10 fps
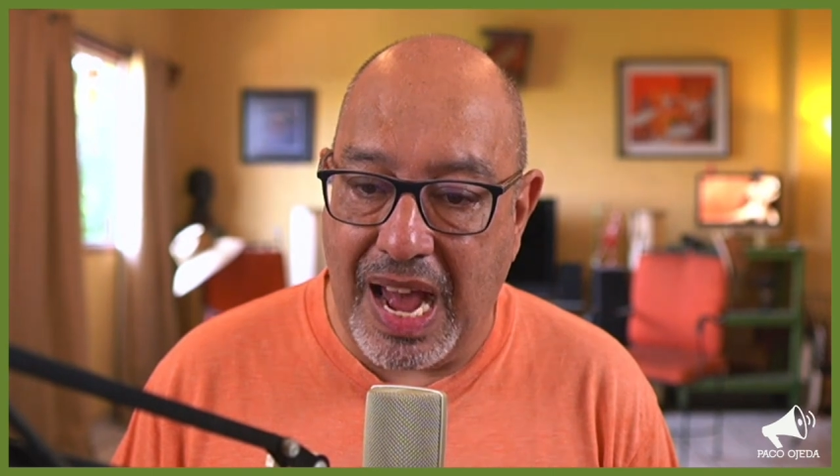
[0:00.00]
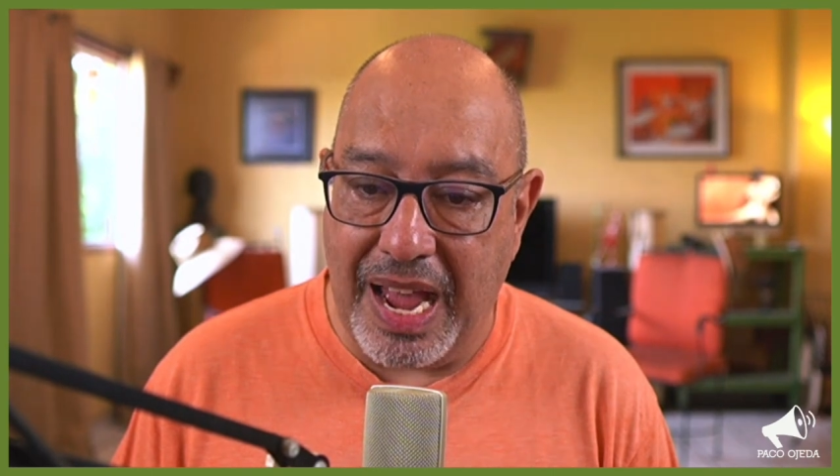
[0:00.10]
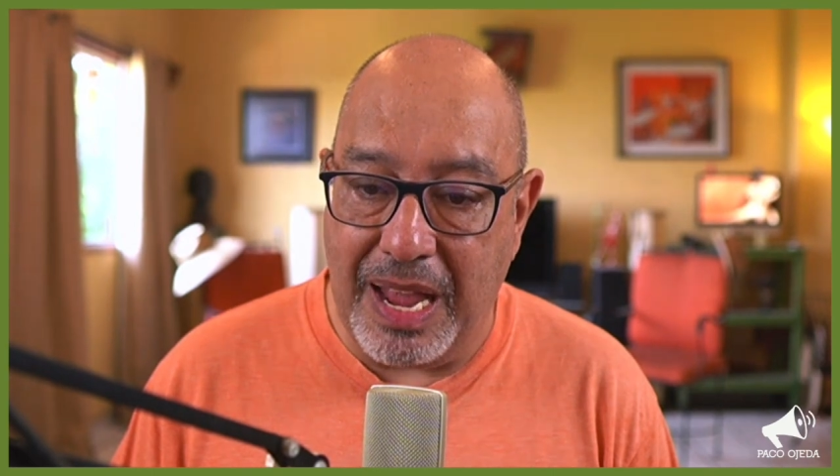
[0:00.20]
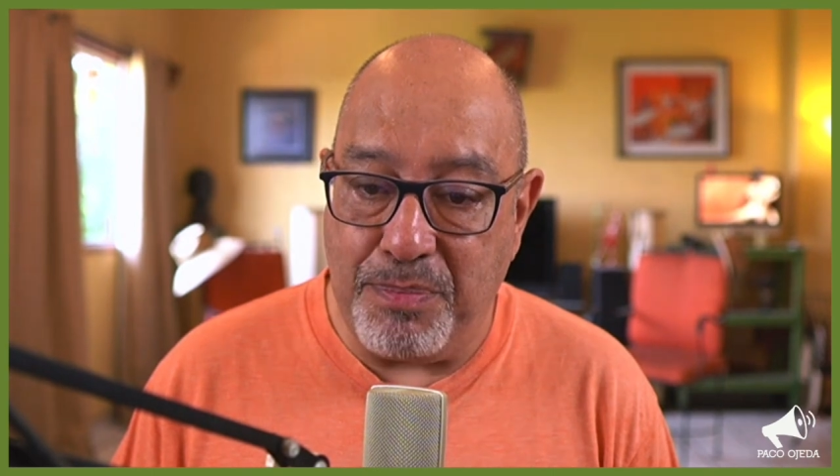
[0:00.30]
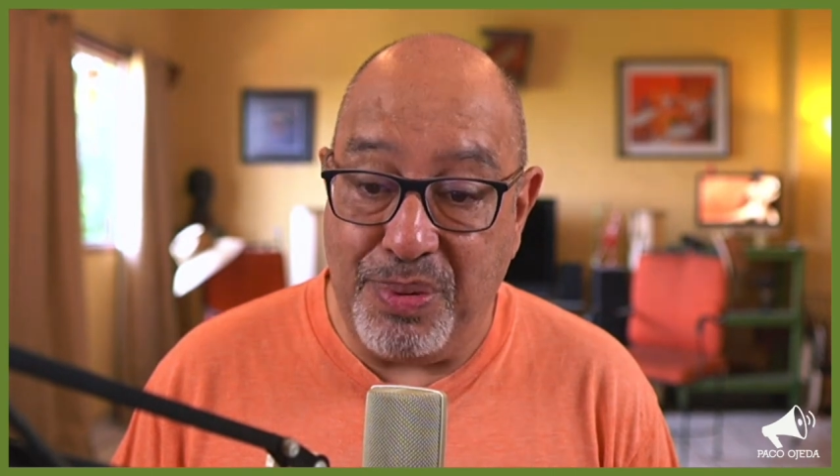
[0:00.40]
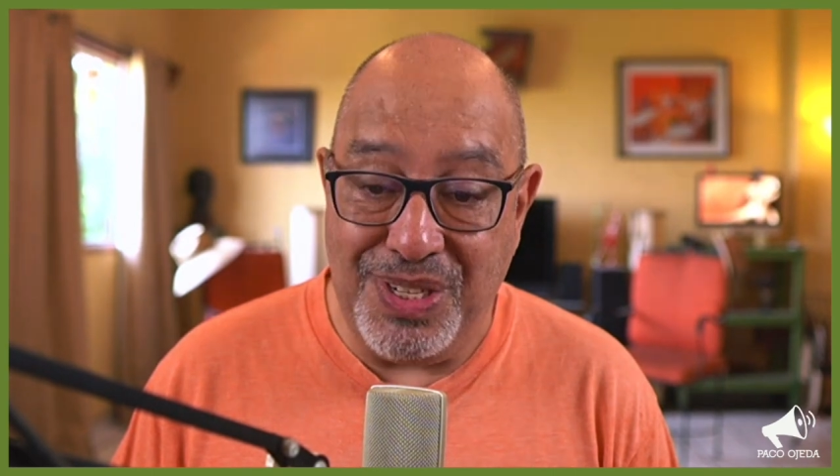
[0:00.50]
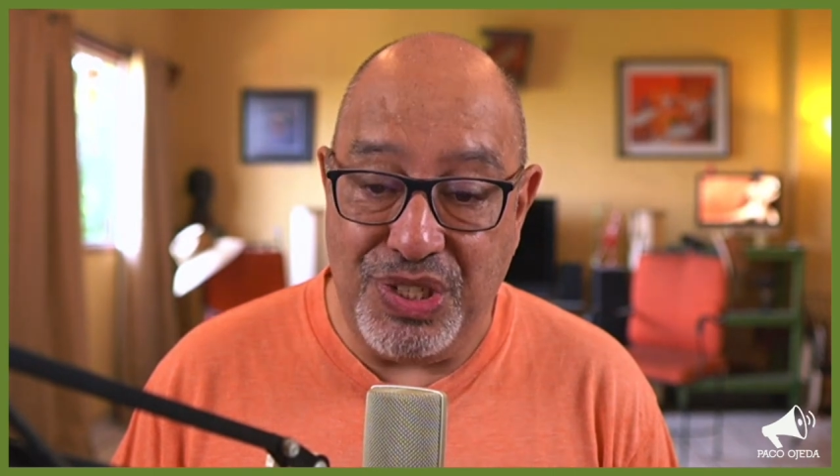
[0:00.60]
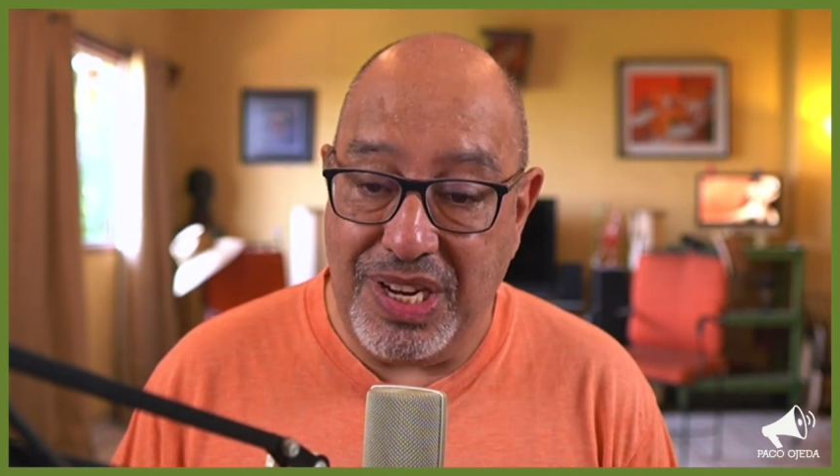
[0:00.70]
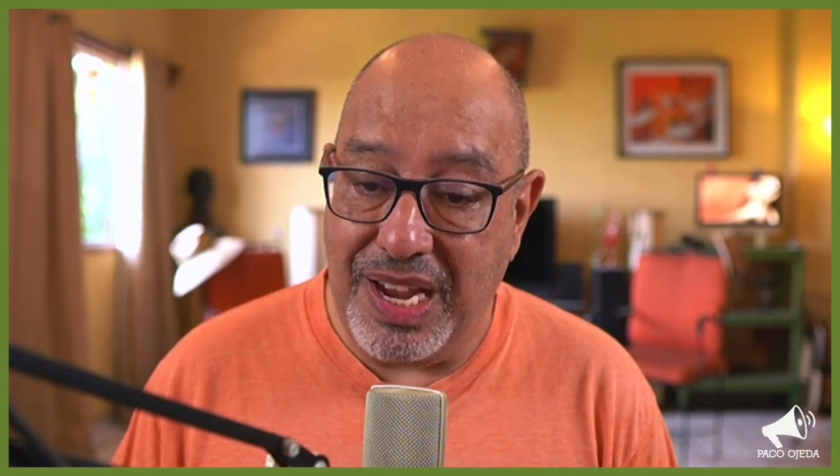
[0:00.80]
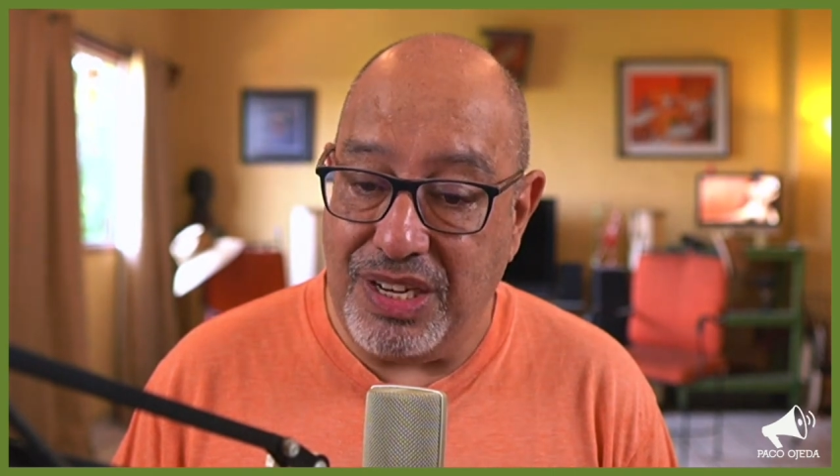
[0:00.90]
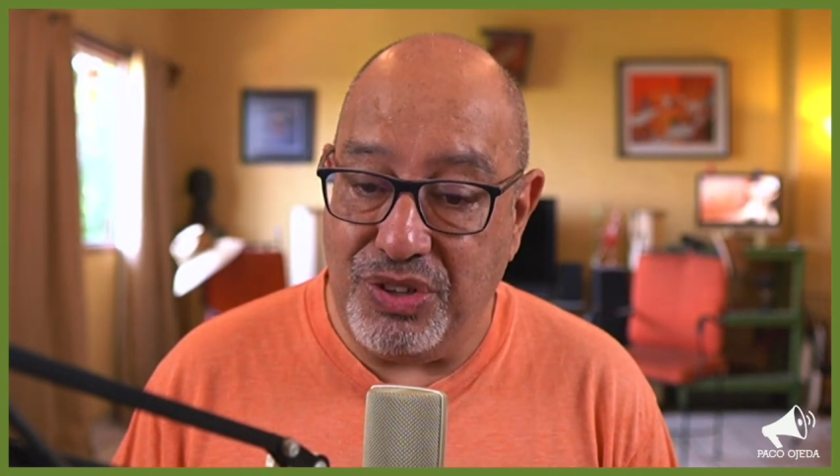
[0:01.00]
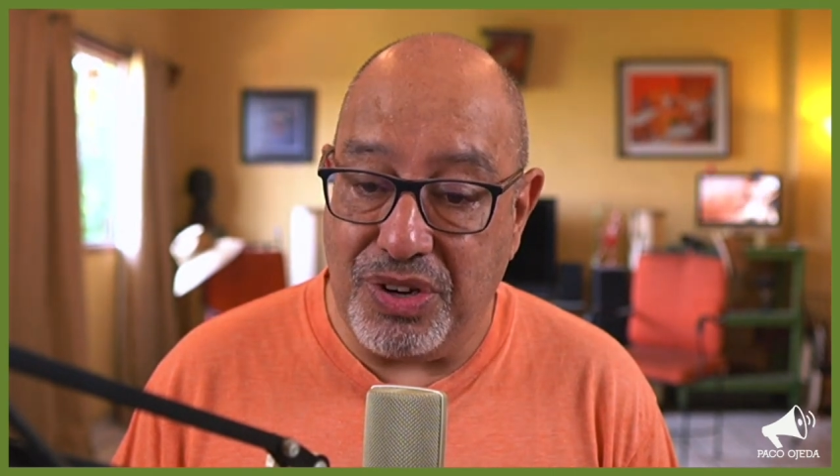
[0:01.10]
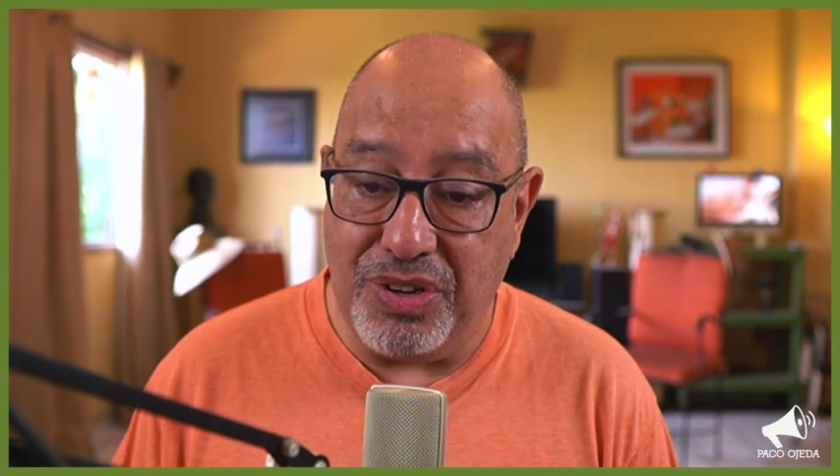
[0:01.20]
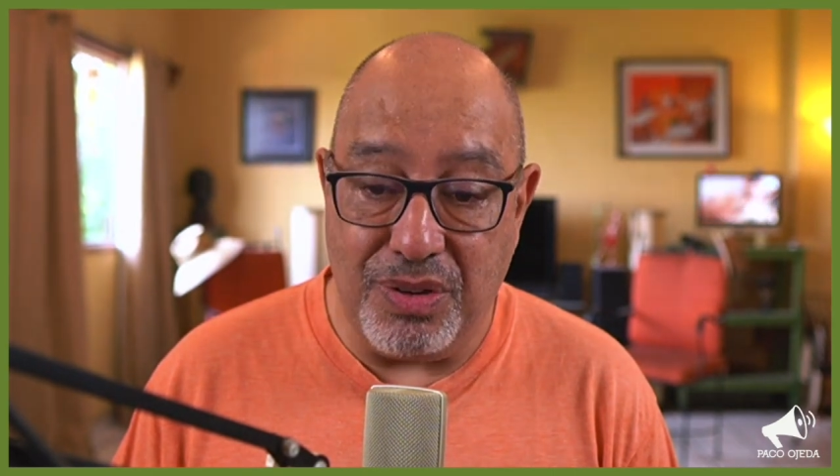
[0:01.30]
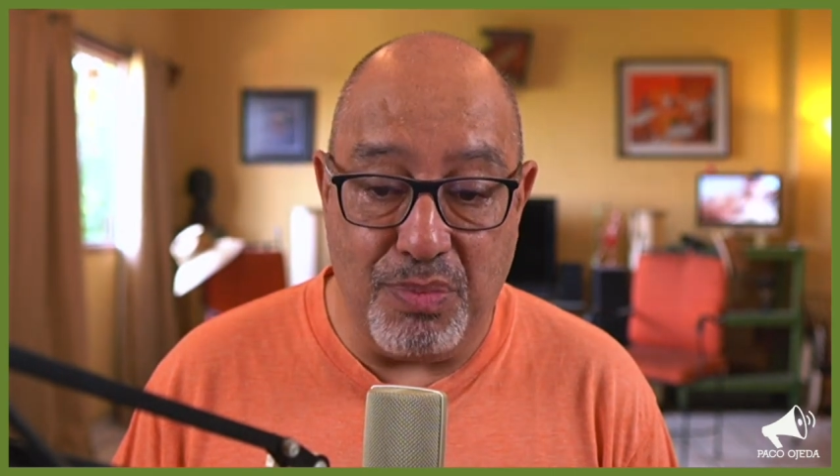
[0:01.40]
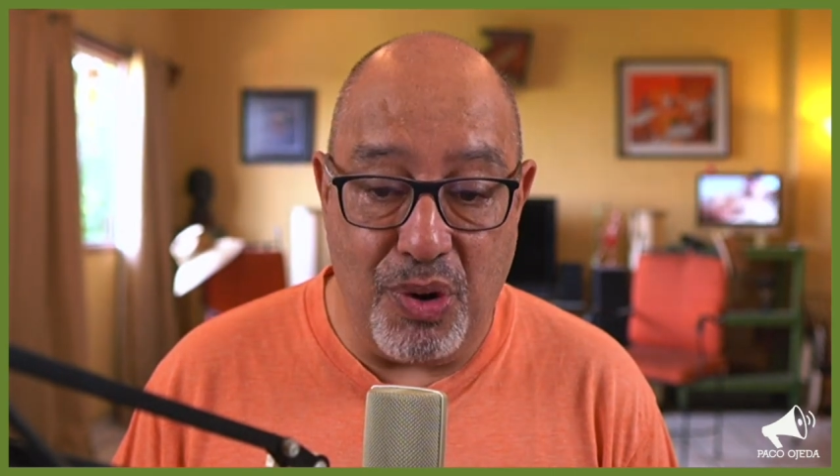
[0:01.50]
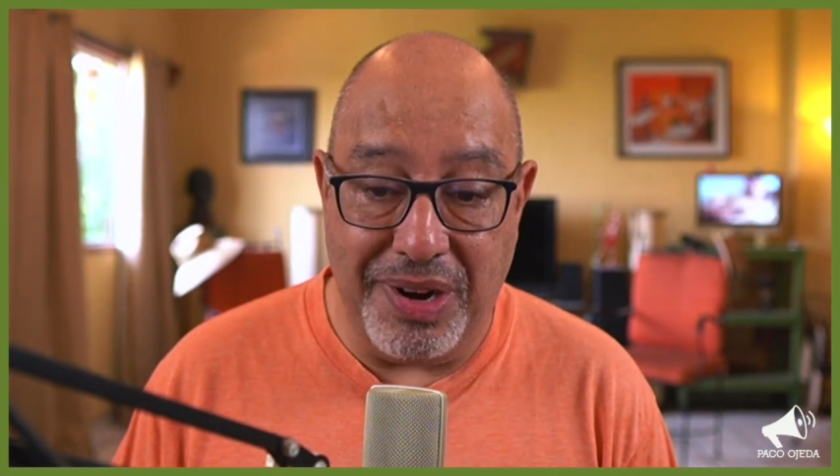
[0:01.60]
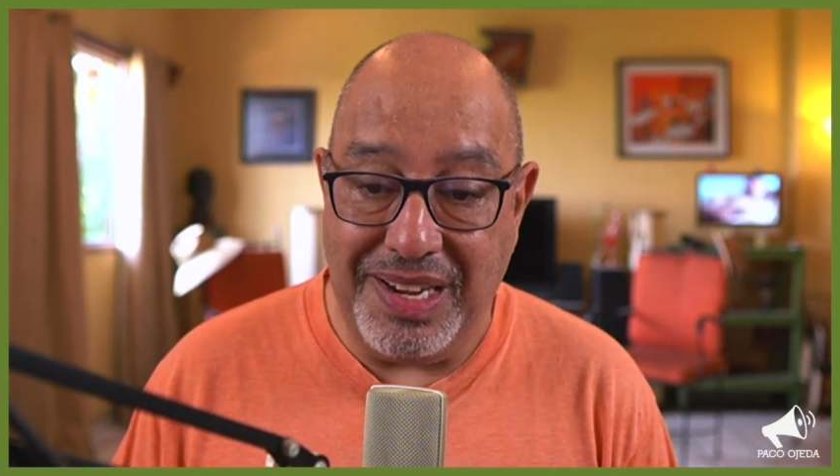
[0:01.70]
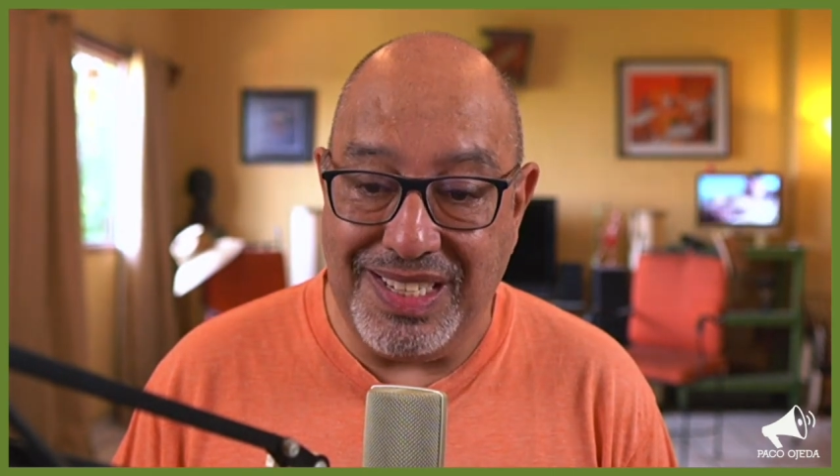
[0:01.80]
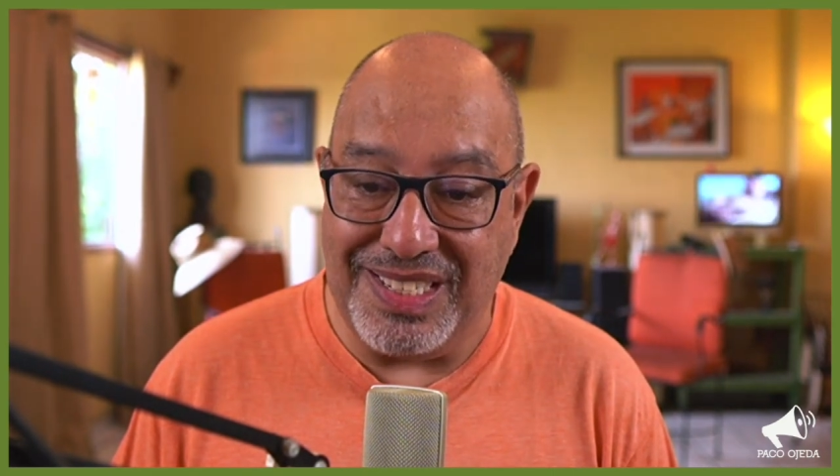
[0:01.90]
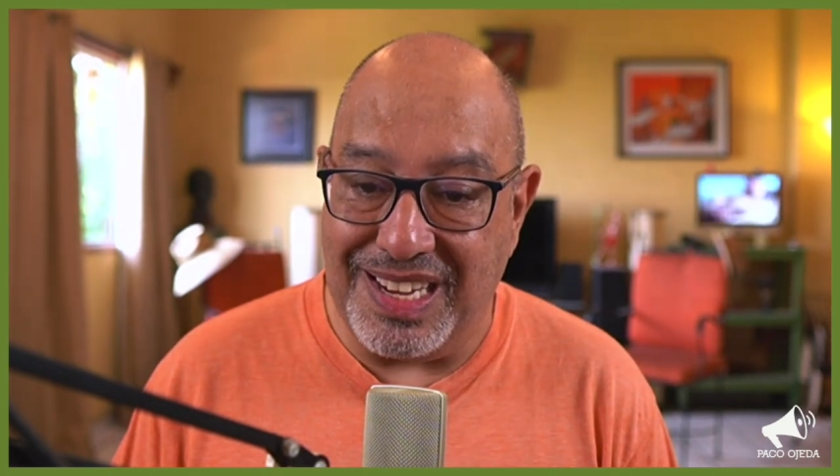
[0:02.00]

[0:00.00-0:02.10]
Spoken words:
I appreciate your good mornings.